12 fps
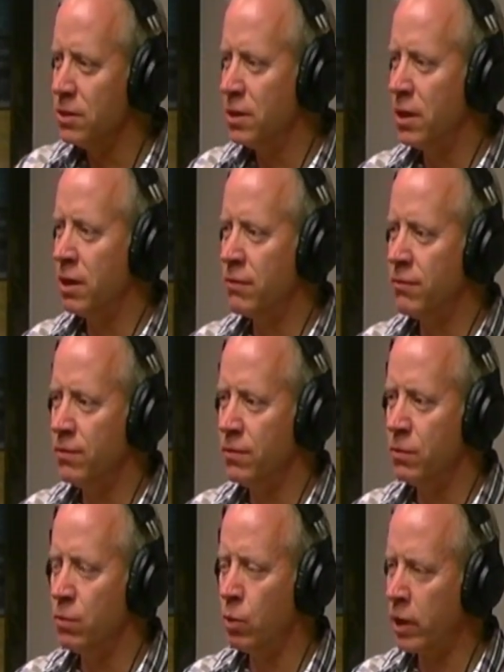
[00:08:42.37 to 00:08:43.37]
of
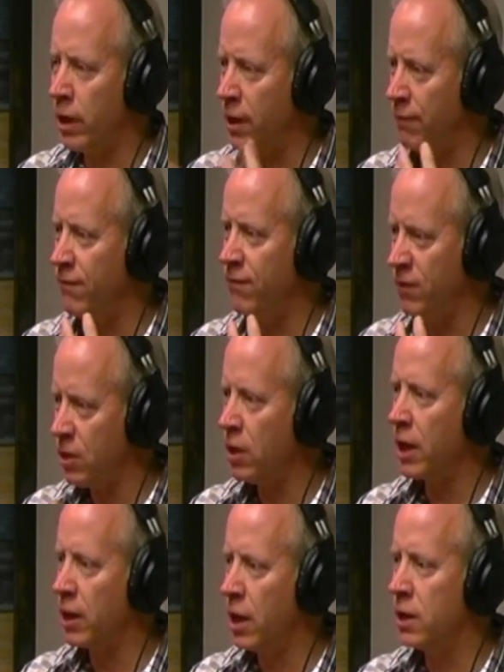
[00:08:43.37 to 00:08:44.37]
what I feel
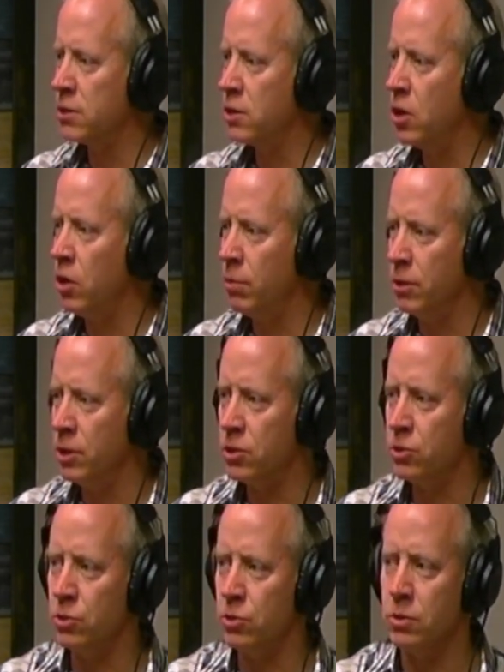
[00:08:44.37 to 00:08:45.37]
like God has called me
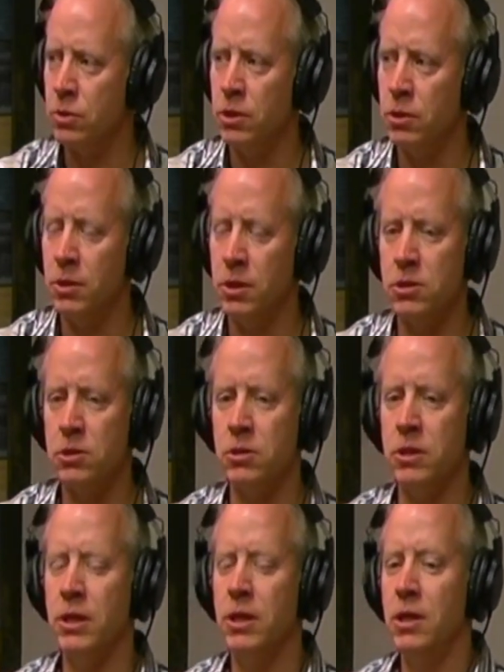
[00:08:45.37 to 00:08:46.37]
to in
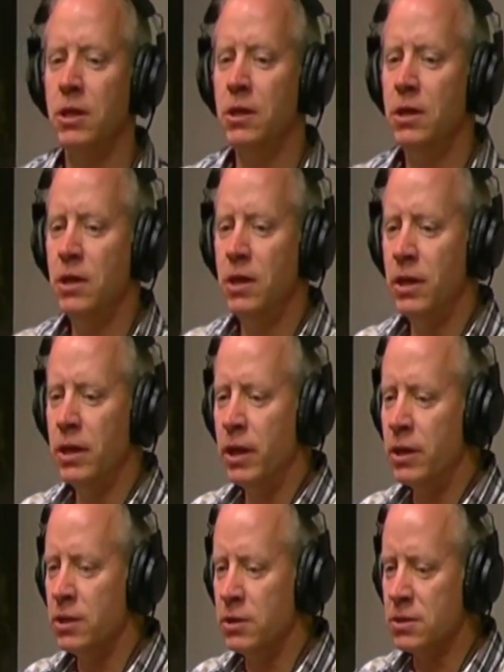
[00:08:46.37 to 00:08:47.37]
ministry, and that
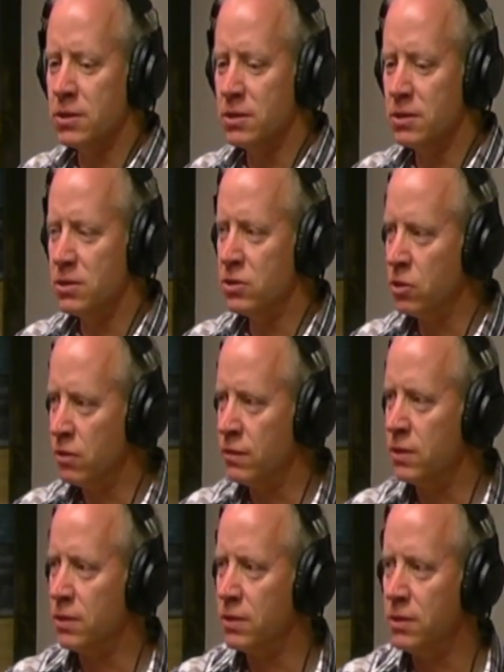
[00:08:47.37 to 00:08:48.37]
is
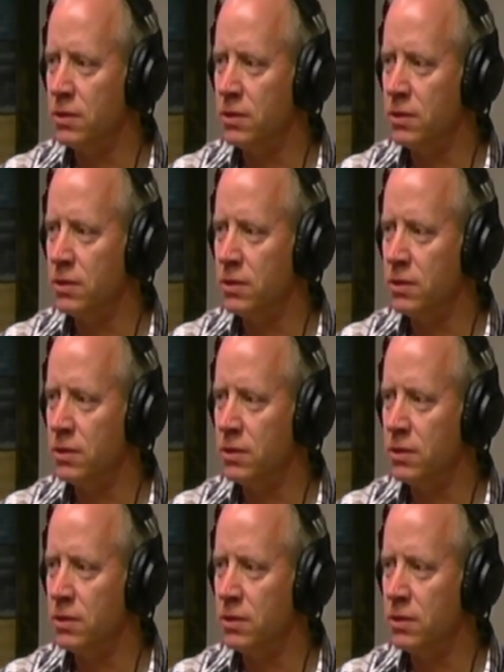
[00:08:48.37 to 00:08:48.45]
servant,